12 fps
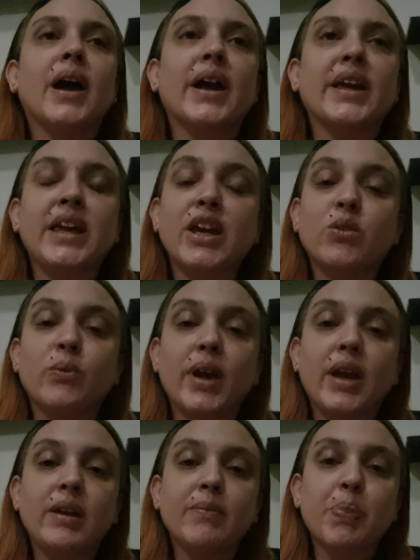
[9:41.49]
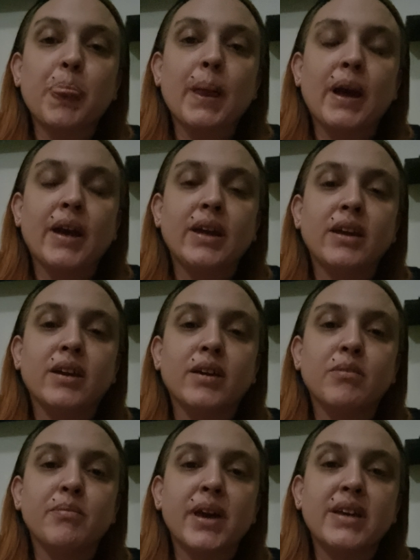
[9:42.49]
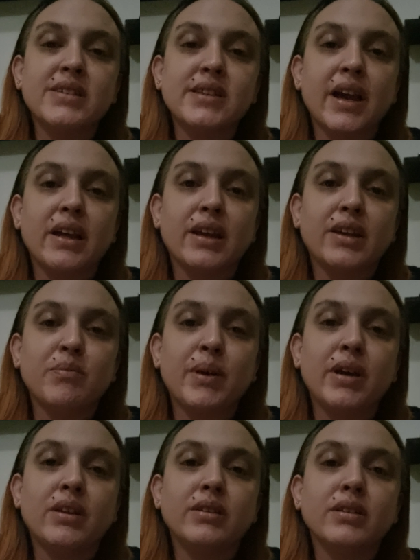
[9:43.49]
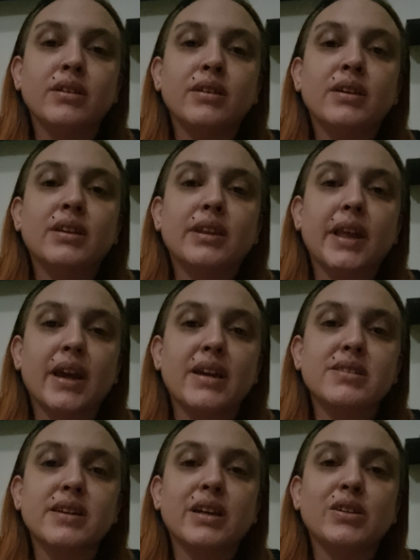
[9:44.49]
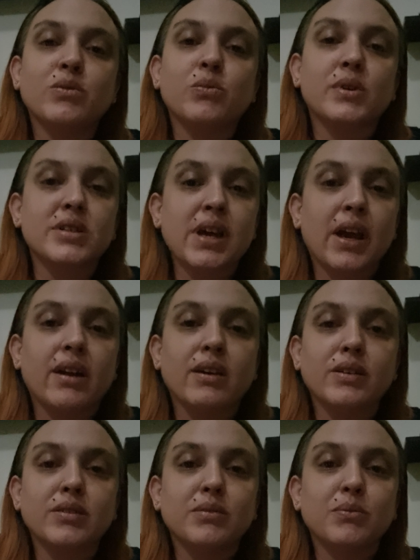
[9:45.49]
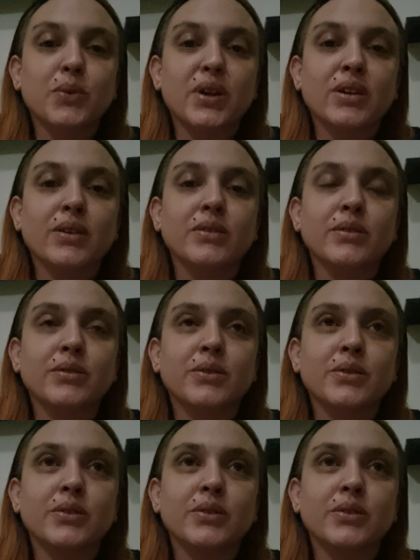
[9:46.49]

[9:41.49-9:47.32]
I can't wait. I am excited, but like I said, we're tired. We're,